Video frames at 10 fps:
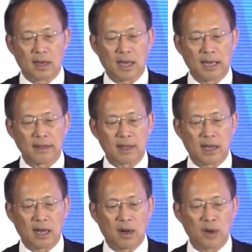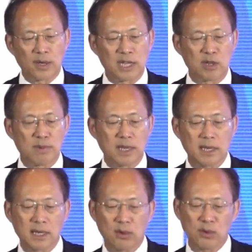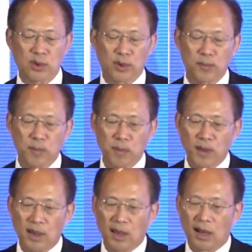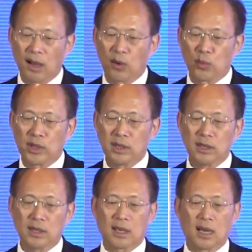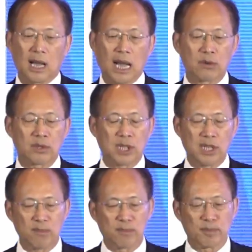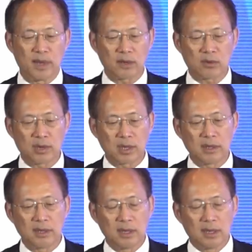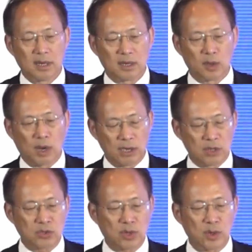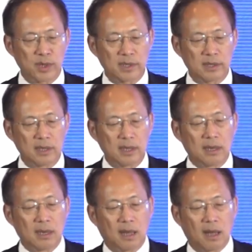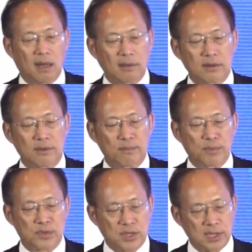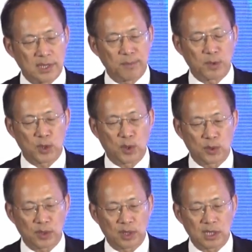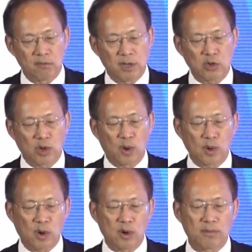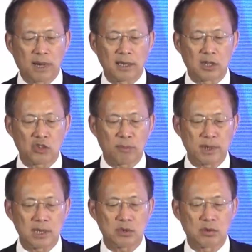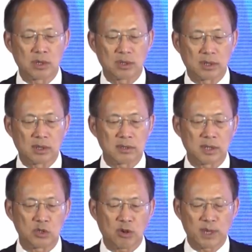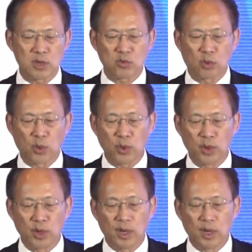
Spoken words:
And on humanity and culture, our team actually, our historian study, the invasion of Hong Kong by the Japanese during the Sino-Japanese War,